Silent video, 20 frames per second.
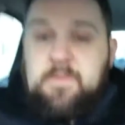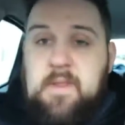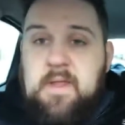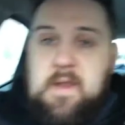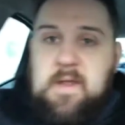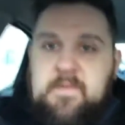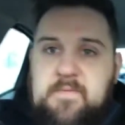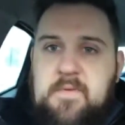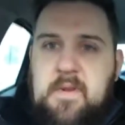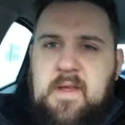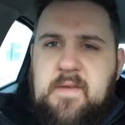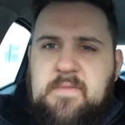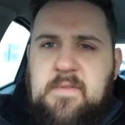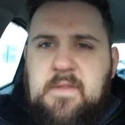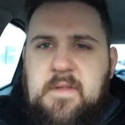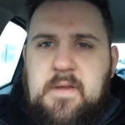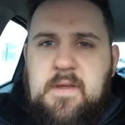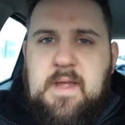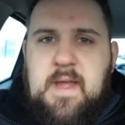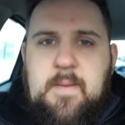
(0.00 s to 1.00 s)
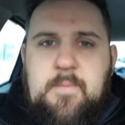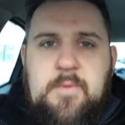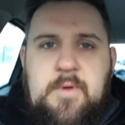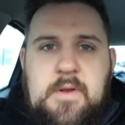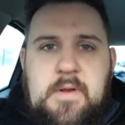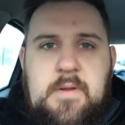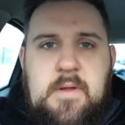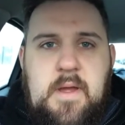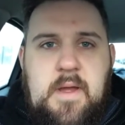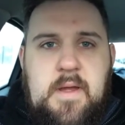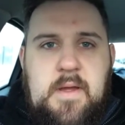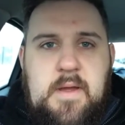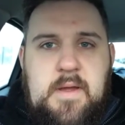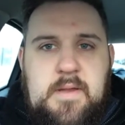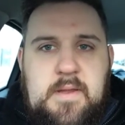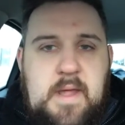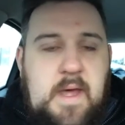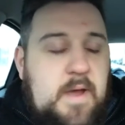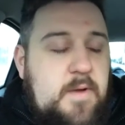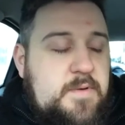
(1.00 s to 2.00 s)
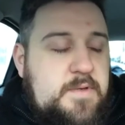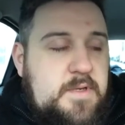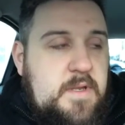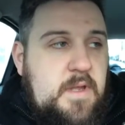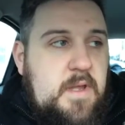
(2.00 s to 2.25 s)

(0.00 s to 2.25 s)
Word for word: that I've left the camera at the, uh, the house.